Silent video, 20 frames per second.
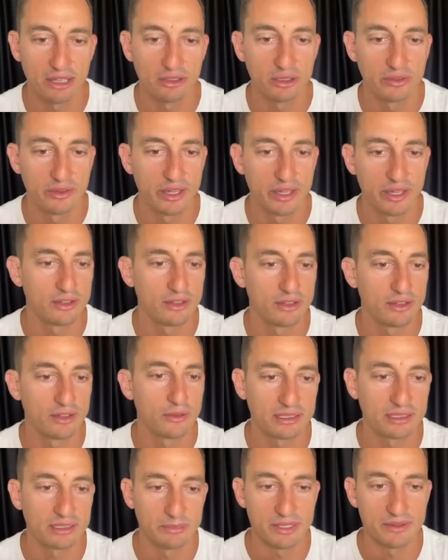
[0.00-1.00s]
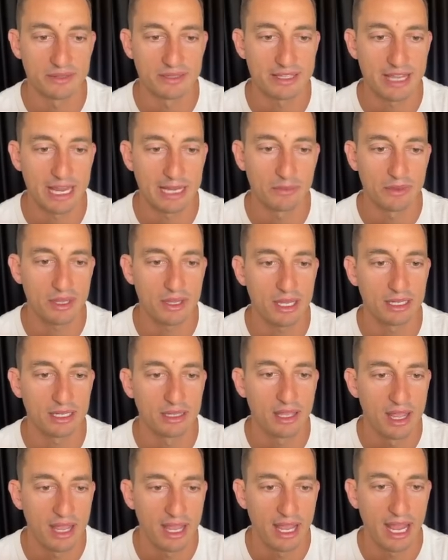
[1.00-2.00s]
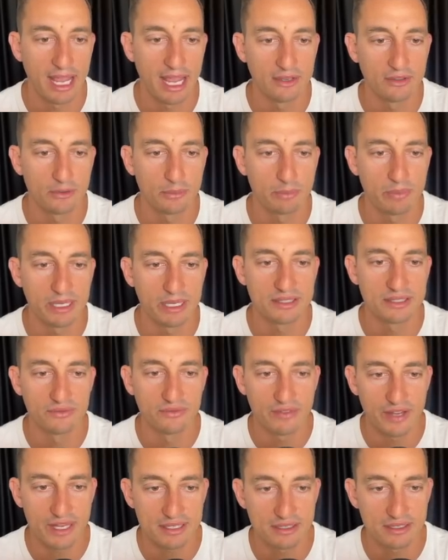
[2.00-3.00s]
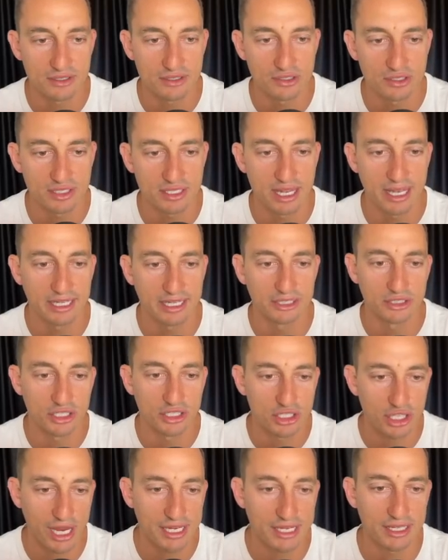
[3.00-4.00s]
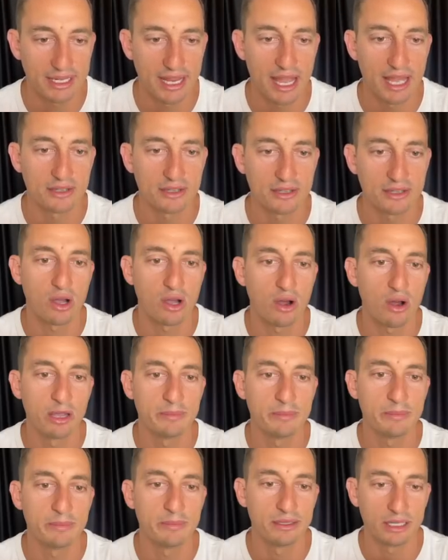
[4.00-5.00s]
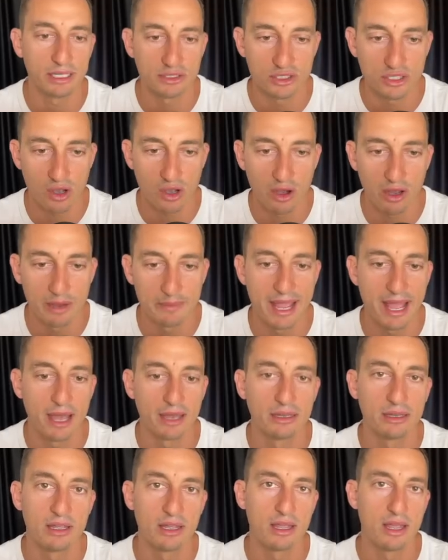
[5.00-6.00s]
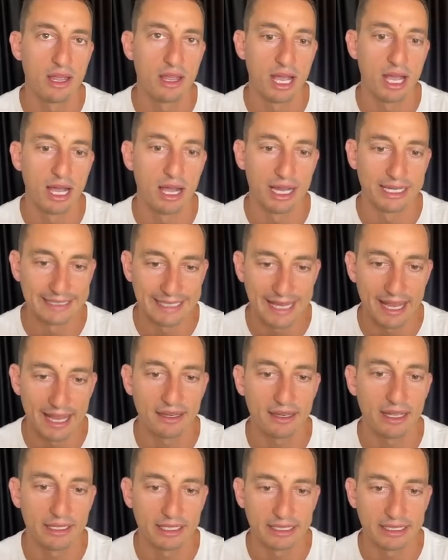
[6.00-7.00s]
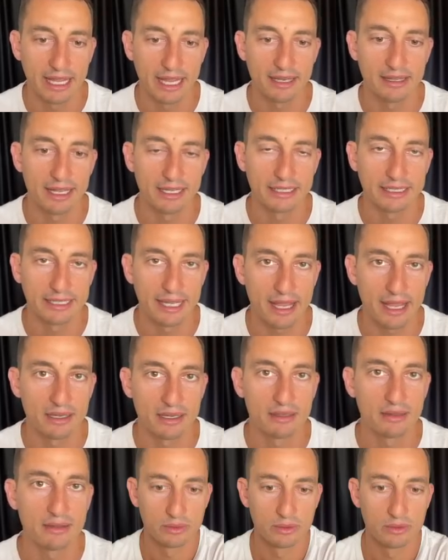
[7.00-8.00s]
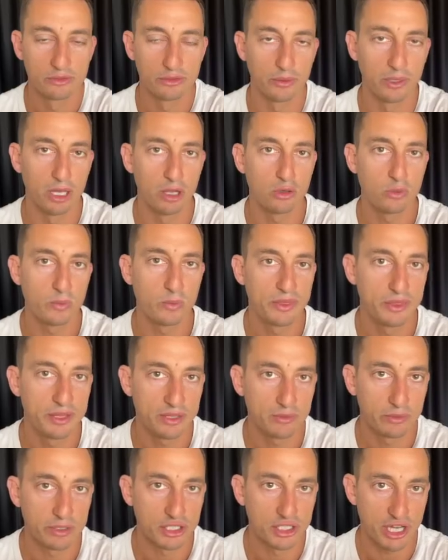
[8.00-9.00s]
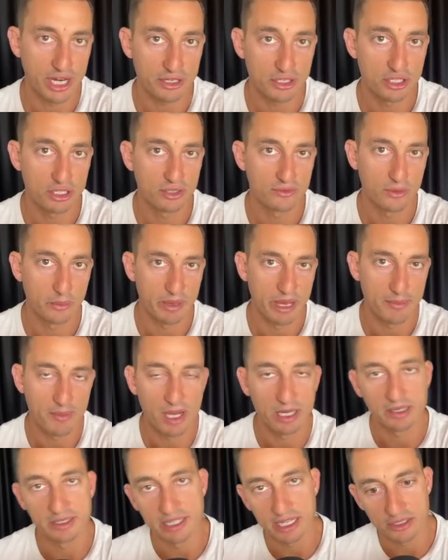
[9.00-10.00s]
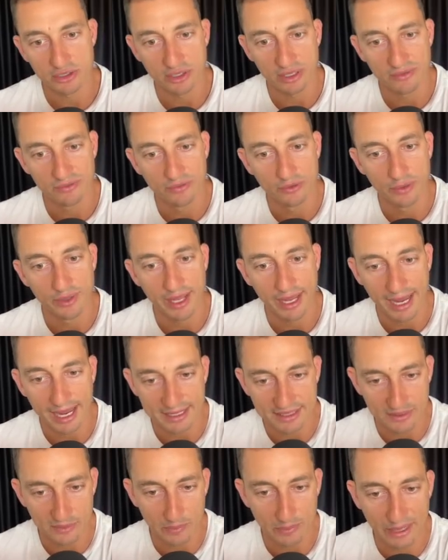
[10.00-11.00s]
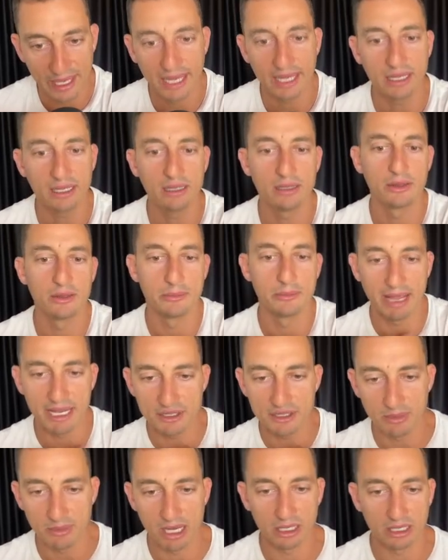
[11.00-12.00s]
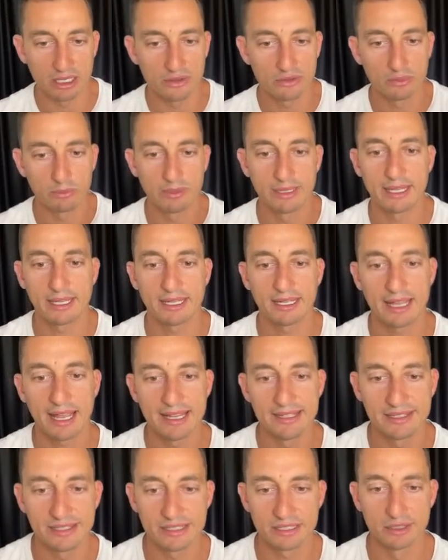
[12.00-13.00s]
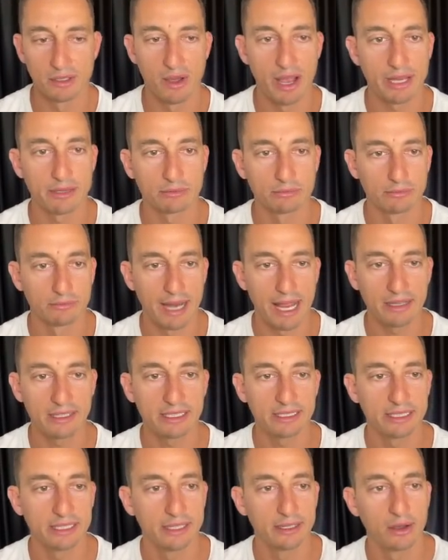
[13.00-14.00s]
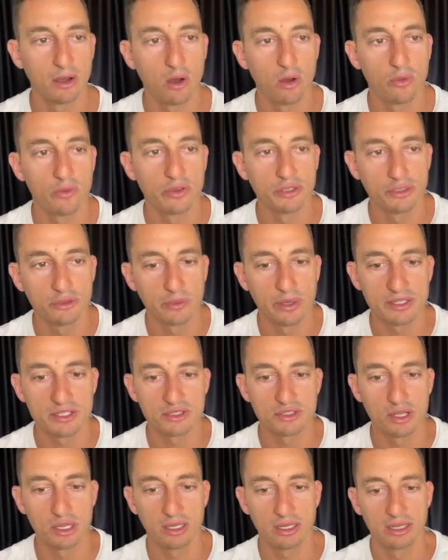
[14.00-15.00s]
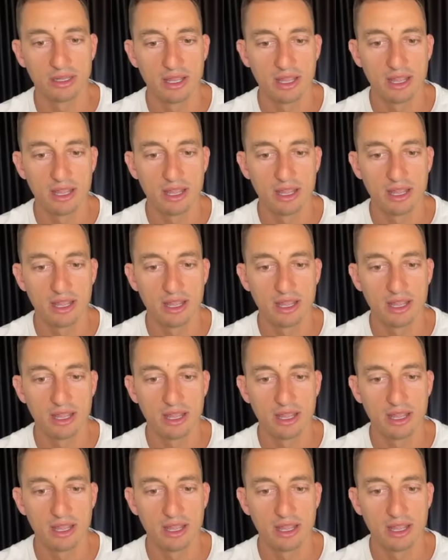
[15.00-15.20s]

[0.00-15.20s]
you that it's basically been the same thing, and its investors just getting shaken out time in and time out uh, again and again and again. So along with the rejection of the bear market downtrend for the S&P, the major markets, we're getting a slight rally here on the US dollar.